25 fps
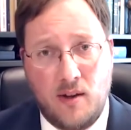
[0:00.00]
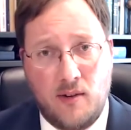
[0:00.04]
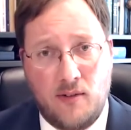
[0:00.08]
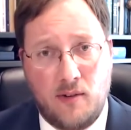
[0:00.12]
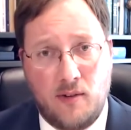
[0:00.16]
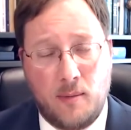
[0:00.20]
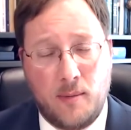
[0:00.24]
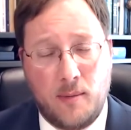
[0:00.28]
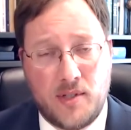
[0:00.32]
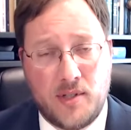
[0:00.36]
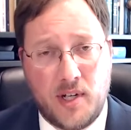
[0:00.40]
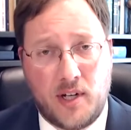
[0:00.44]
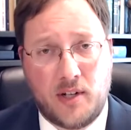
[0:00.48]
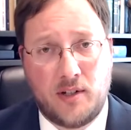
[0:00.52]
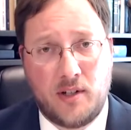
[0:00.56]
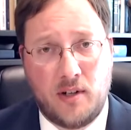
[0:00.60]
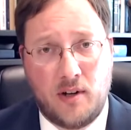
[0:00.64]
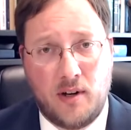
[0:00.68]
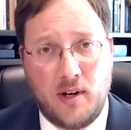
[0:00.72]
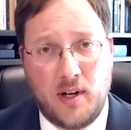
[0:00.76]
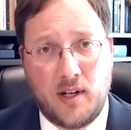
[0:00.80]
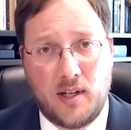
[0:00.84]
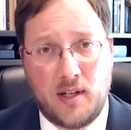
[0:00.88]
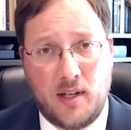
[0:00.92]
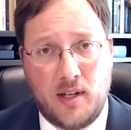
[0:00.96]
former
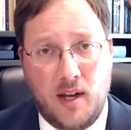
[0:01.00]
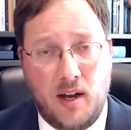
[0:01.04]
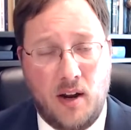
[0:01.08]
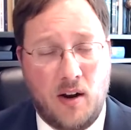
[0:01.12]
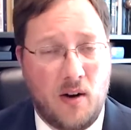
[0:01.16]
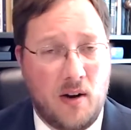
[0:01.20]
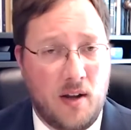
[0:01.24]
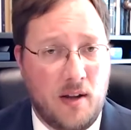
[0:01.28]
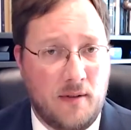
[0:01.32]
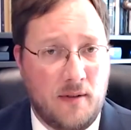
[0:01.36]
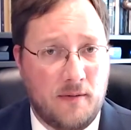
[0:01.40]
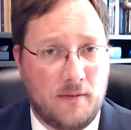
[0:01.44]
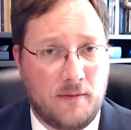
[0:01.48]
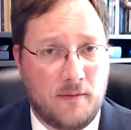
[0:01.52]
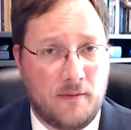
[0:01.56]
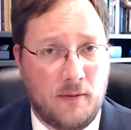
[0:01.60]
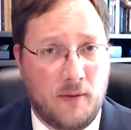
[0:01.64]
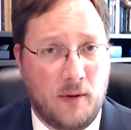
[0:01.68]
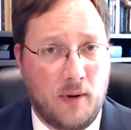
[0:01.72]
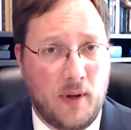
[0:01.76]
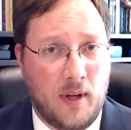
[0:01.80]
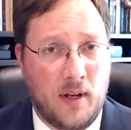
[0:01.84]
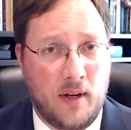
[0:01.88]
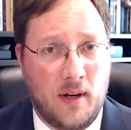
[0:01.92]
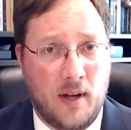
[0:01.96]
Secretary Kerry
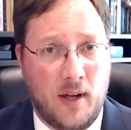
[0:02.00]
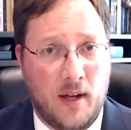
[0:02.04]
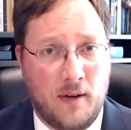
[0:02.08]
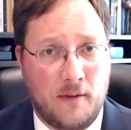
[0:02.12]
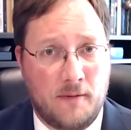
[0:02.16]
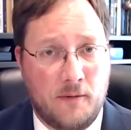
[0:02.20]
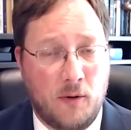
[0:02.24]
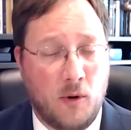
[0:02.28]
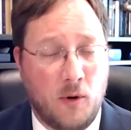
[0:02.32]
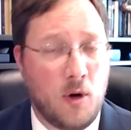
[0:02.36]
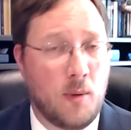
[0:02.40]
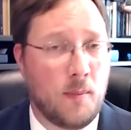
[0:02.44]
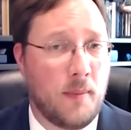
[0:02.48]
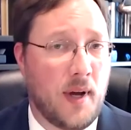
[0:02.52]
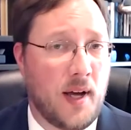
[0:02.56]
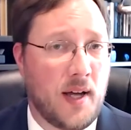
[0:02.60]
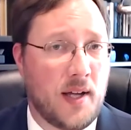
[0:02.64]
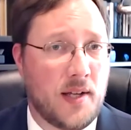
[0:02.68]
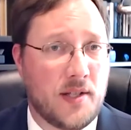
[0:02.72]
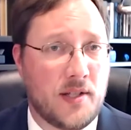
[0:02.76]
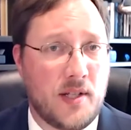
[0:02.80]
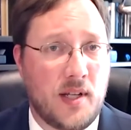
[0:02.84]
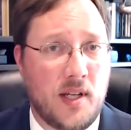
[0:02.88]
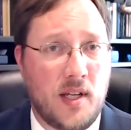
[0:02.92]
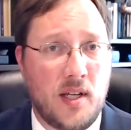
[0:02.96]
in foreign
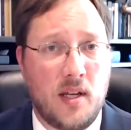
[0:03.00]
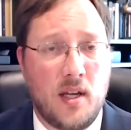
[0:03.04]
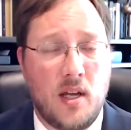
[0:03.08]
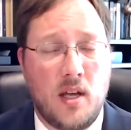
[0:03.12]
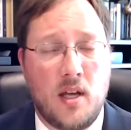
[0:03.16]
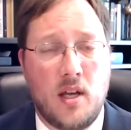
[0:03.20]
policy.